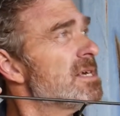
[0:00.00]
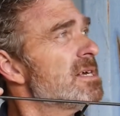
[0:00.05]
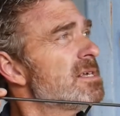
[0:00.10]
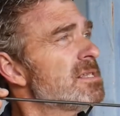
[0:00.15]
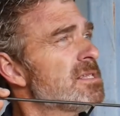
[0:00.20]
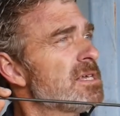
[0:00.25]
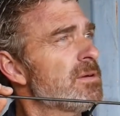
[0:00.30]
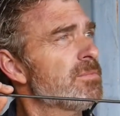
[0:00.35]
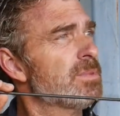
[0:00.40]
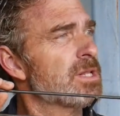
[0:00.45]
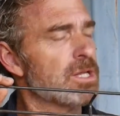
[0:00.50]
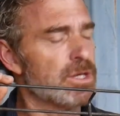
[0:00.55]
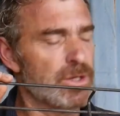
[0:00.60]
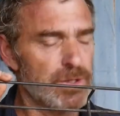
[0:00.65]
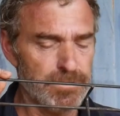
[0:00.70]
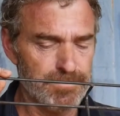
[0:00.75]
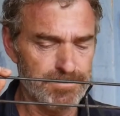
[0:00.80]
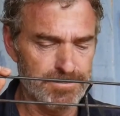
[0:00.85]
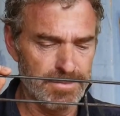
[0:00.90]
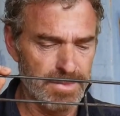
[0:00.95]
down
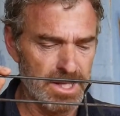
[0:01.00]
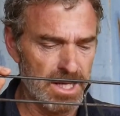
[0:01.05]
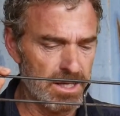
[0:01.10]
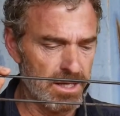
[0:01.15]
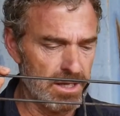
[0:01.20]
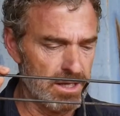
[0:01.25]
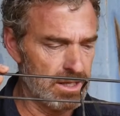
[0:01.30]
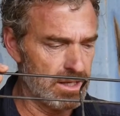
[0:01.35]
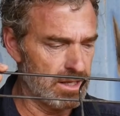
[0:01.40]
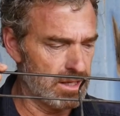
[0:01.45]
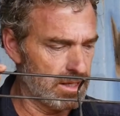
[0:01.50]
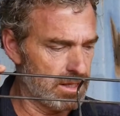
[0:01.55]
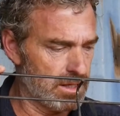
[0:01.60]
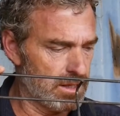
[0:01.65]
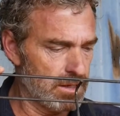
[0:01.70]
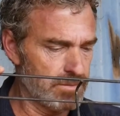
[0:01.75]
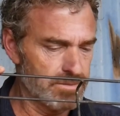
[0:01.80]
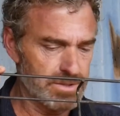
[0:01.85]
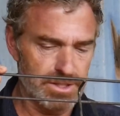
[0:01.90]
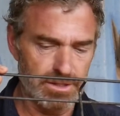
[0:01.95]
below.
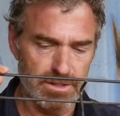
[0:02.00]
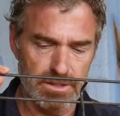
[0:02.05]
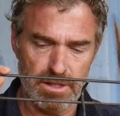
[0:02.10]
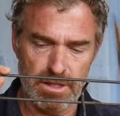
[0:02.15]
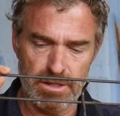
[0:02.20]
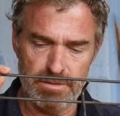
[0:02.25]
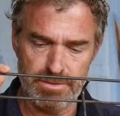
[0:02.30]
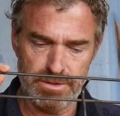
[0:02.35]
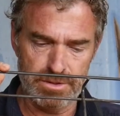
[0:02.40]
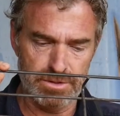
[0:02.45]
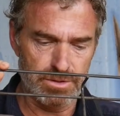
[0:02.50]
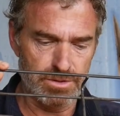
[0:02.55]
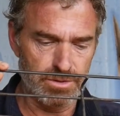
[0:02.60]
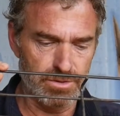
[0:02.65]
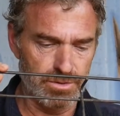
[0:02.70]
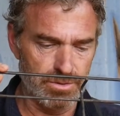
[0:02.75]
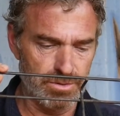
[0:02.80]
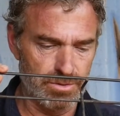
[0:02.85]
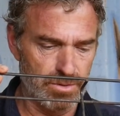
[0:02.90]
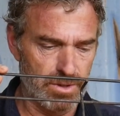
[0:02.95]
I'm still open
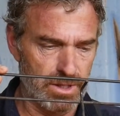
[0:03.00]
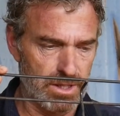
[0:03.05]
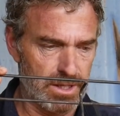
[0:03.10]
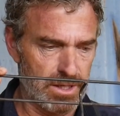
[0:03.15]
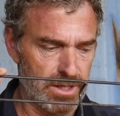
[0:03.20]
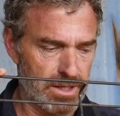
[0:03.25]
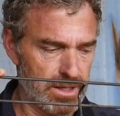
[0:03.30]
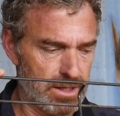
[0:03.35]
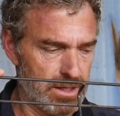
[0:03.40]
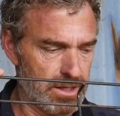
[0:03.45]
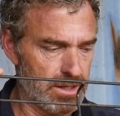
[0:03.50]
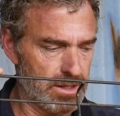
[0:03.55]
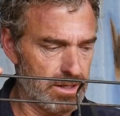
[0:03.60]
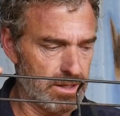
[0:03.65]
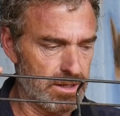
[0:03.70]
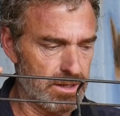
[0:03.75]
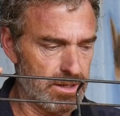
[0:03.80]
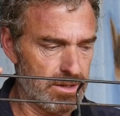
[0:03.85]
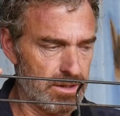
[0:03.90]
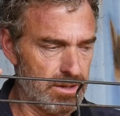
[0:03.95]
to
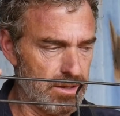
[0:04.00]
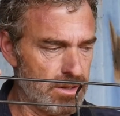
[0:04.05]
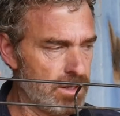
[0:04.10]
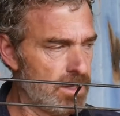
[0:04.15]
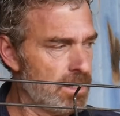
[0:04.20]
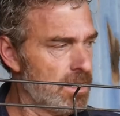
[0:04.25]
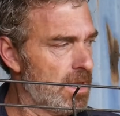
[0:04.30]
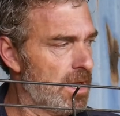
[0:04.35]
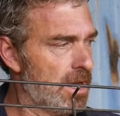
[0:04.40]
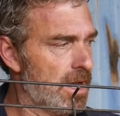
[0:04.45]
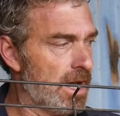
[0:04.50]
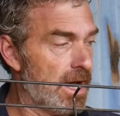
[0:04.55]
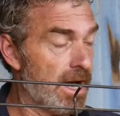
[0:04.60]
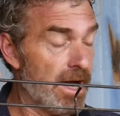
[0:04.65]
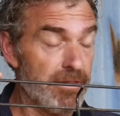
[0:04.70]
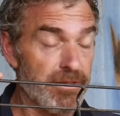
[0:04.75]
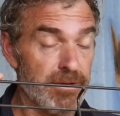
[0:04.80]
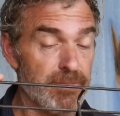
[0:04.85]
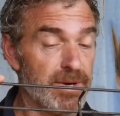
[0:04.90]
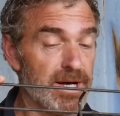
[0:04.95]

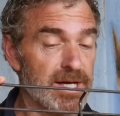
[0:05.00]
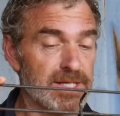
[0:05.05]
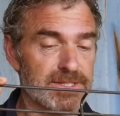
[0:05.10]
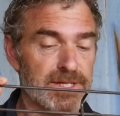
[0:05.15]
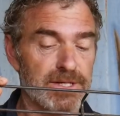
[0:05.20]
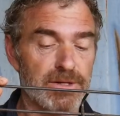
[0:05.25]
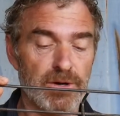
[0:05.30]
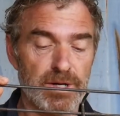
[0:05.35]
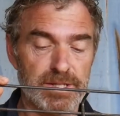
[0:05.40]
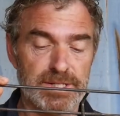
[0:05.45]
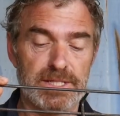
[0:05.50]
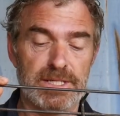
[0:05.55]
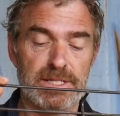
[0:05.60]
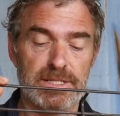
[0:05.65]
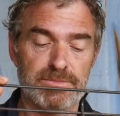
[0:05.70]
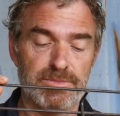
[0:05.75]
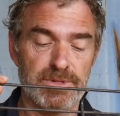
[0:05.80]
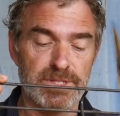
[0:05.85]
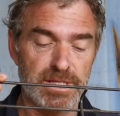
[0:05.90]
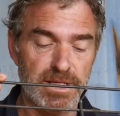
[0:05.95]
other basket ideas
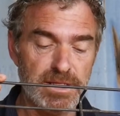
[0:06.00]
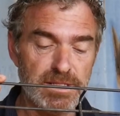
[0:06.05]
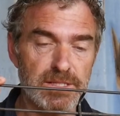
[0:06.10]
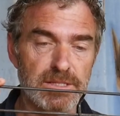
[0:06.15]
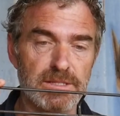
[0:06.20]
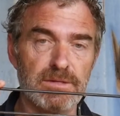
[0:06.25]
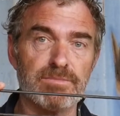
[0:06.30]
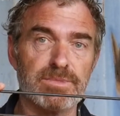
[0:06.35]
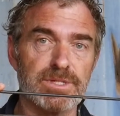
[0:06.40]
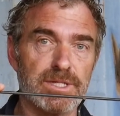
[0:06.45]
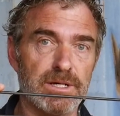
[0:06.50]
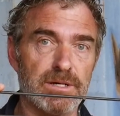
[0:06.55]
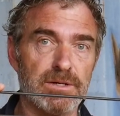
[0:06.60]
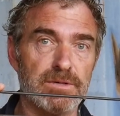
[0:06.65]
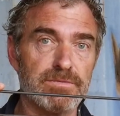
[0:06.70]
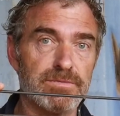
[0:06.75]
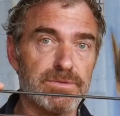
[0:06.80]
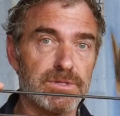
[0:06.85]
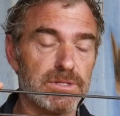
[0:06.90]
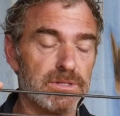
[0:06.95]
presenting
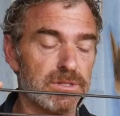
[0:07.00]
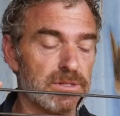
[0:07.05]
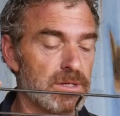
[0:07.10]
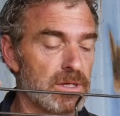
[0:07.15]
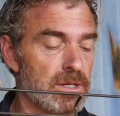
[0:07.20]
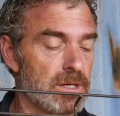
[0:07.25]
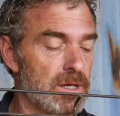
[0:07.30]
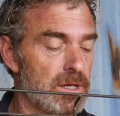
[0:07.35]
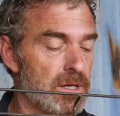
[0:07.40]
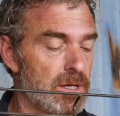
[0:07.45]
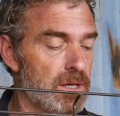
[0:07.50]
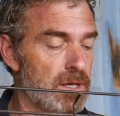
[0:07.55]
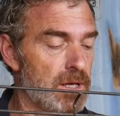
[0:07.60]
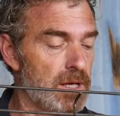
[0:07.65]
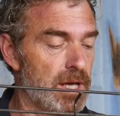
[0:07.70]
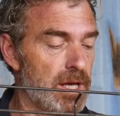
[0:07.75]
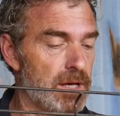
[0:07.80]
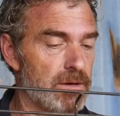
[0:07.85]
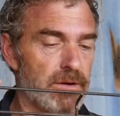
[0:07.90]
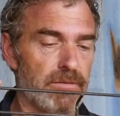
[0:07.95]
themselves.
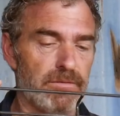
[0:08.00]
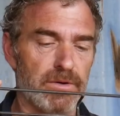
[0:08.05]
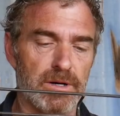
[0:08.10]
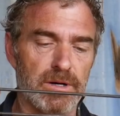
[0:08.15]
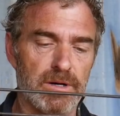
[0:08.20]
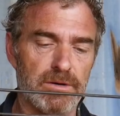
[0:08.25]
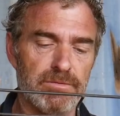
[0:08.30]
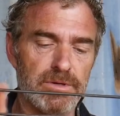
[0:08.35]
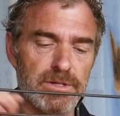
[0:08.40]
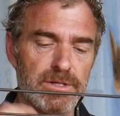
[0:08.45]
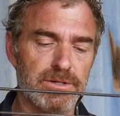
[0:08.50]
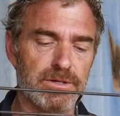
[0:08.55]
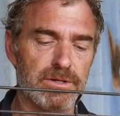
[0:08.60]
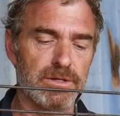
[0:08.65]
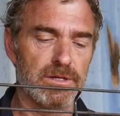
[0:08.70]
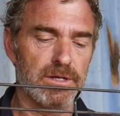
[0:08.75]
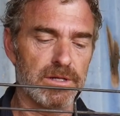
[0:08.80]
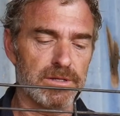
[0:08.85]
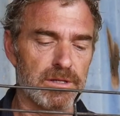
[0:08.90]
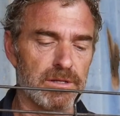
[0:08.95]
However, I really do
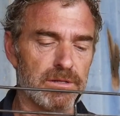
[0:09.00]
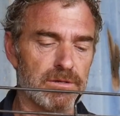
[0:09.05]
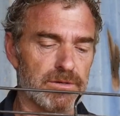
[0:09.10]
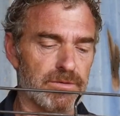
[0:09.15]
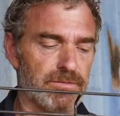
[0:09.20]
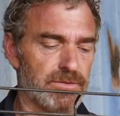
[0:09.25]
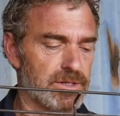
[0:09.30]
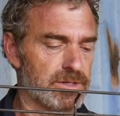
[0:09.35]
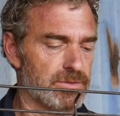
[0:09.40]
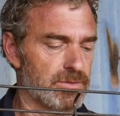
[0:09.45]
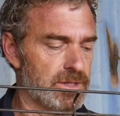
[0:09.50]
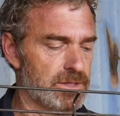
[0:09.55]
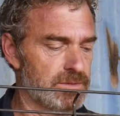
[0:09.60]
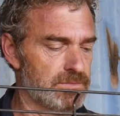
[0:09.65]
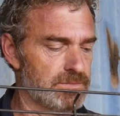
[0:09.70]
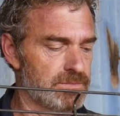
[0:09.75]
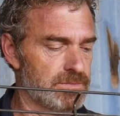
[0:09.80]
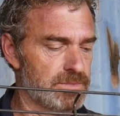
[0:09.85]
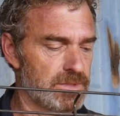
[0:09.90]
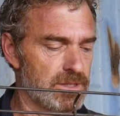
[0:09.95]
like the look of this one.
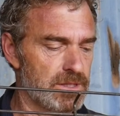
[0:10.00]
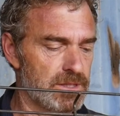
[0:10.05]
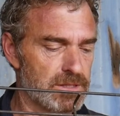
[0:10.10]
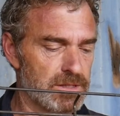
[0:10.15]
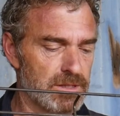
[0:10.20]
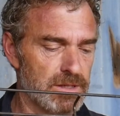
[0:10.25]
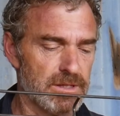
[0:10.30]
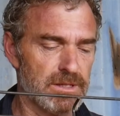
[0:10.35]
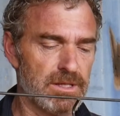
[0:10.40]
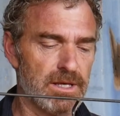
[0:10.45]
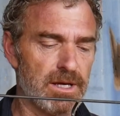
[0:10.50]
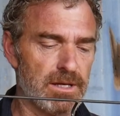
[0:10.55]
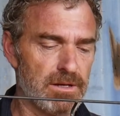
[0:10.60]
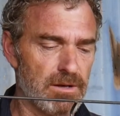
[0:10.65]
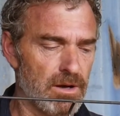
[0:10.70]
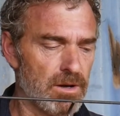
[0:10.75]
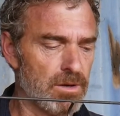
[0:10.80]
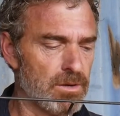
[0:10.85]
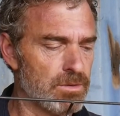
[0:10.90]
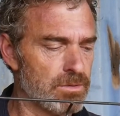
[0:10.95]
It's got that
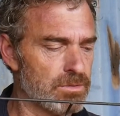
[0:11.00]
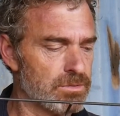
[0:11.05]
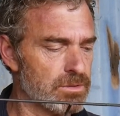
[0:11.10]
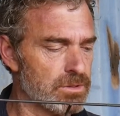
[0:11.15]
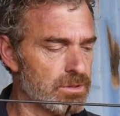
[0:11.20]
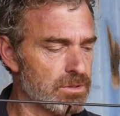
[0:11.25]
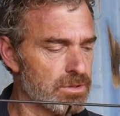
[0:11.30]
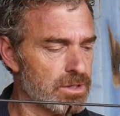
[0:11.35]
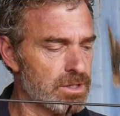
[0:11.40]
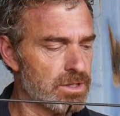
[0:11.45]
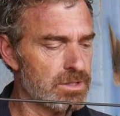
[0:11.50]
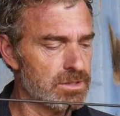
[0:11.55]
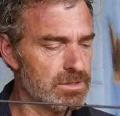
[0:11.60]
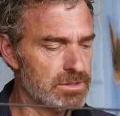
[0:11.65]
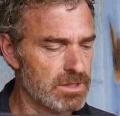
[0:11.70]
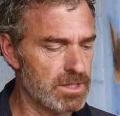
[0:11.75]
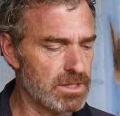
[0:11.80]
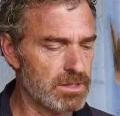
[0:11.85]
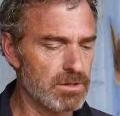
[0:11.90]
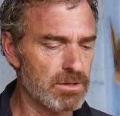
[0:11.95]
old look,
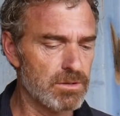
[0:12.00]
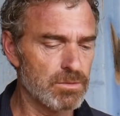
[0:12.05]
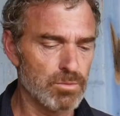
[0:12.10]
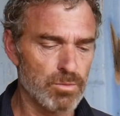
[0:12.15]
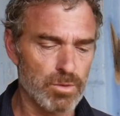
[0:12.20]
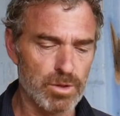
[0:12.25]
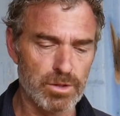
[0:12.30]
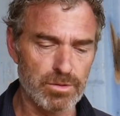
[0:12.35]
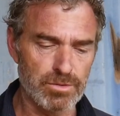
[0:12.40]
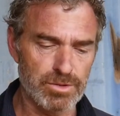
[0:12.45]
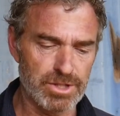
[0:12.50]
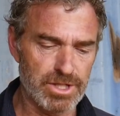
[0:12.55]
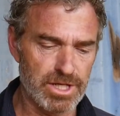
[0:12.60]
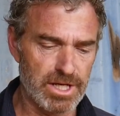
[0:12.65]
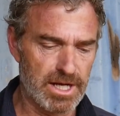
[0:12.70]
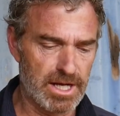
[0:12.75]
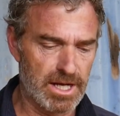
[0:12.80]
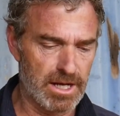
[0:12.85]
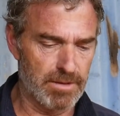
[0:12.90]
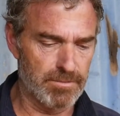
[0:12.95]
that old world
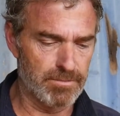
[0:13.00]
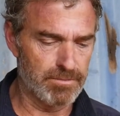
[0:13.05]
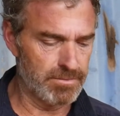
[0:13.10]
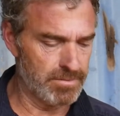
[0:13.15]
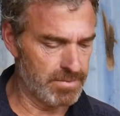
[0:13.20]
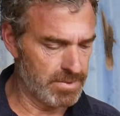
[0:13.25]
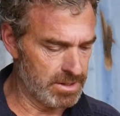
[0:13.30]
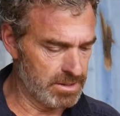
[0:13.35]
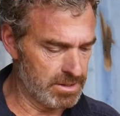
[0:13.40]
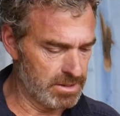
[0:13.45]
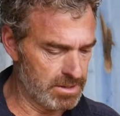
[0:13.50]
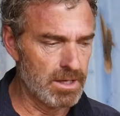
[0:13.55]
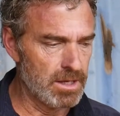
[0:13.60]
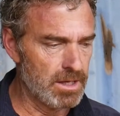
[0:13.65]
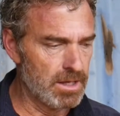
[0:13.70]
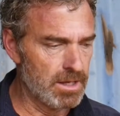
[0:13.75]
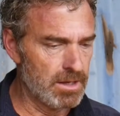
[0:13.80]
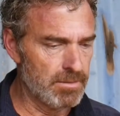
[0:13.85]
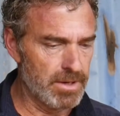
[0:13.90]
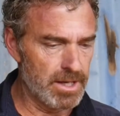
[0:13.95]
charm.
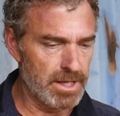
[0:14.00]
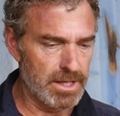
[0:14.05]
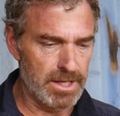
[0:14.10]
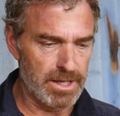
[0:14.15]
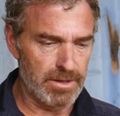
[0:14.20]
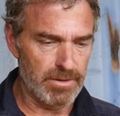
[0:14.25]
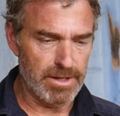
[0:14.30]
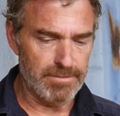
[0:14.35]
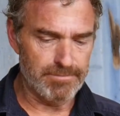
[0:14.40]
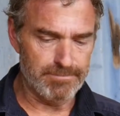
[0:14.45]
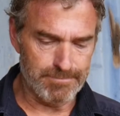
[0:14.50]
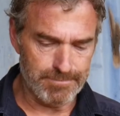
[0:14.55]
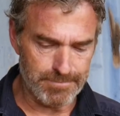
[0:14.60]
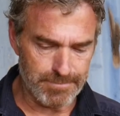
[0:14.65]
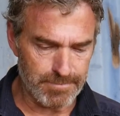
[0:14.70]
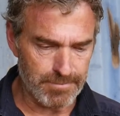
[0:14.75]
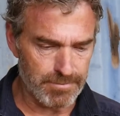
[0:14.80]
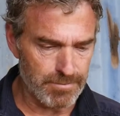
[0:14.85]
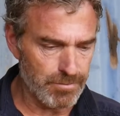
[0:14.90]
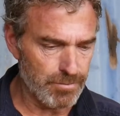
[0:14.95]
But anyway,
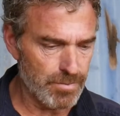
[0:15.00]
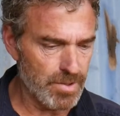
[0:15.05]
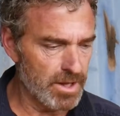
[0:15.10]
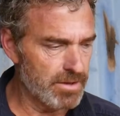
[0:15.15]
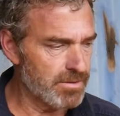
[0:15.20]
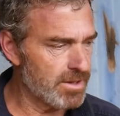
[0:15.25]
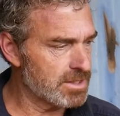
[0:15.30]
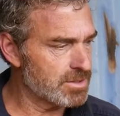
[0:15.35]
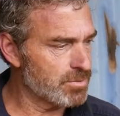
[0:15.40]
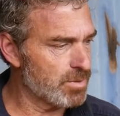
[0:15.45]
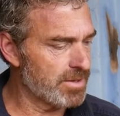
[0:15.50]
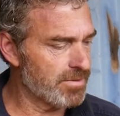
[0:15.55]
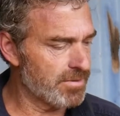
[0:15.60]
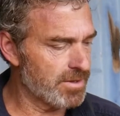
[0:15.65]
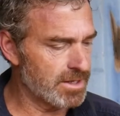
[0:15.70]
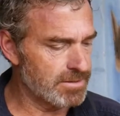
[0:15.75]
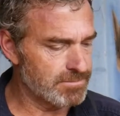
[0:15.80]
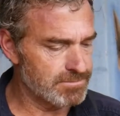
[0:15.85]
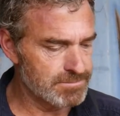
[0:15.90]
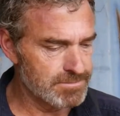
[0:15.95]
that's one thing.